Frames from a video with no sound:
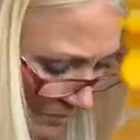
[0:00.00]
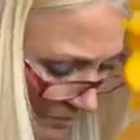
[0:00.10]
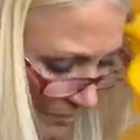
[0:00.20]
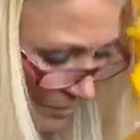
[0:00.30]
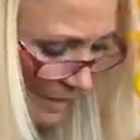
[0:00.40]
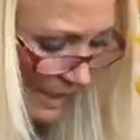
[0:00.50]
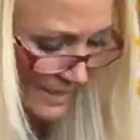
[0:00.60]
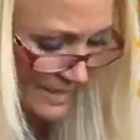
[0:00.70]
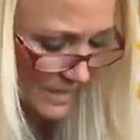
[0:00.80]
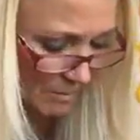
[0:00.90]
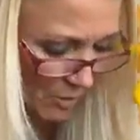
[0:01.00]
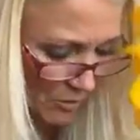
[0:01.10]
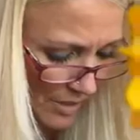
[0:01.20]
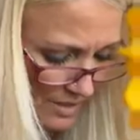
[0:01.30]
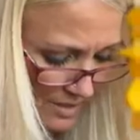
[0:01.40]
most, because I think you
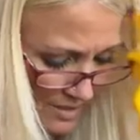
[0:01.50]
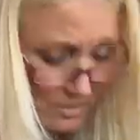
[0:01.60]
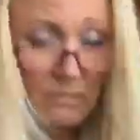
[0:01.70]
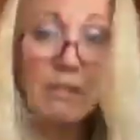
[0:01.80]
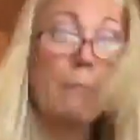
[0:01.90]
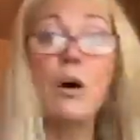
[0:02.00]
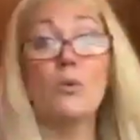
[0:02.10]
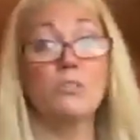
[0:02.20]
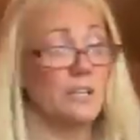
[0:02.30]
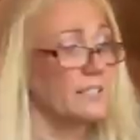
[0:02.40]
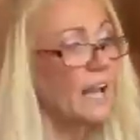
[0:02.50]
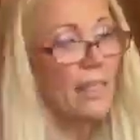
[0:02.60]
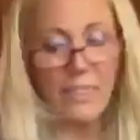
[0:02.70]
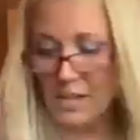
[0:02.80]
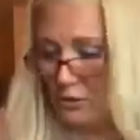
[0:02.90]
attract people that are kind of
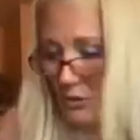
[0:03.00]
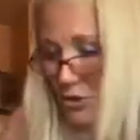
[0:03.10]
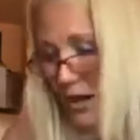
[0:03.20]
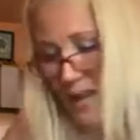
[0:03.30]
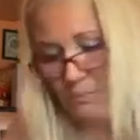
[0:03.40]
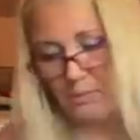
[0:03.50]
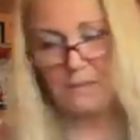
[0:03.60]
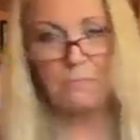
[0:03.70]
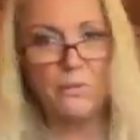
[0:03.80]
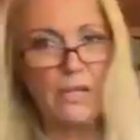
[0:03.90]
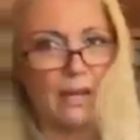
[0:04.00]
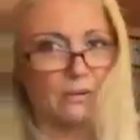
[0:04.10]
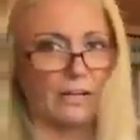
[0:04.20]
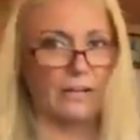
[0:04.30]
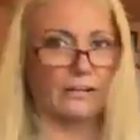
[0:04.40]
like-minded. And so that
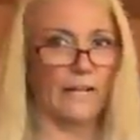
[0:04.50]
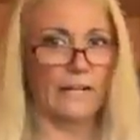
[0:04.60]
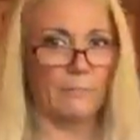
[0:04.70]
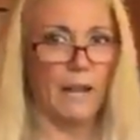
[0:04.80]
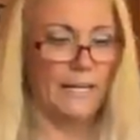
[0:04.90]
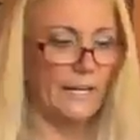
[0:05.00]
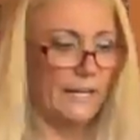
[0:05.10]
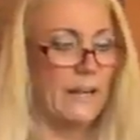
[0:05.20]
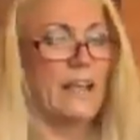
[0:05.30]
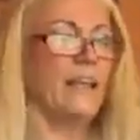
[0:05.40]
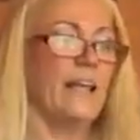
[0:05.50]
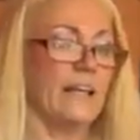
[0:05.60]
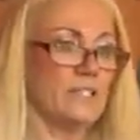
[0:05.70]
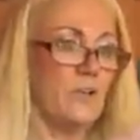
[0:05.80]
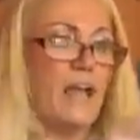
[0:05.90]
camper we sold the most
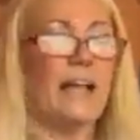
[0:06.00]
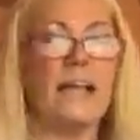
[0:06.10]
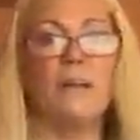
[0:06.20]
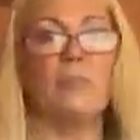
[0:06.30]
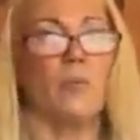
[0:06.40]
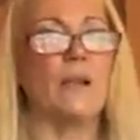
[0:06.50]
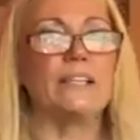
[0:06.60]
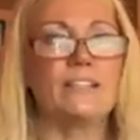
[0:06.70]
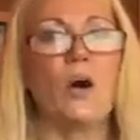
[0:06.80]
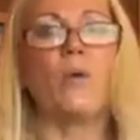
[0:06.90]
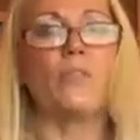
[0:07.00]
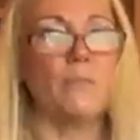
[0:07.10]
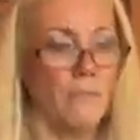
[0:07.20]
of. If I just sat it outside